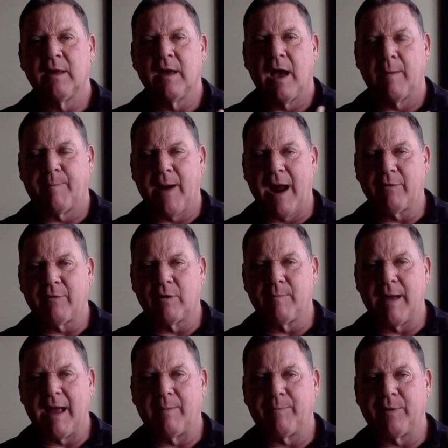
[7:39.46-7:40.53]
A pirate
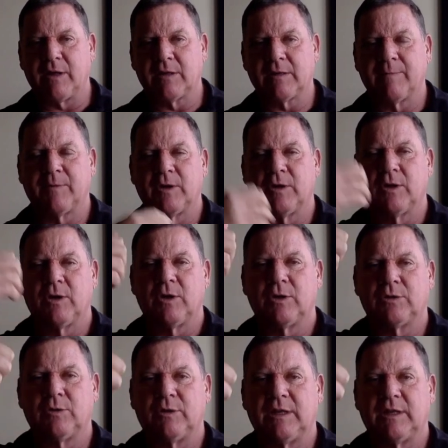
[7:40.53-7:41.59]
map is
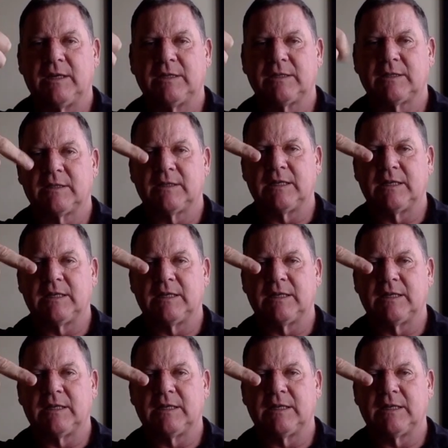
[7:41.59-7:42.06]
do this,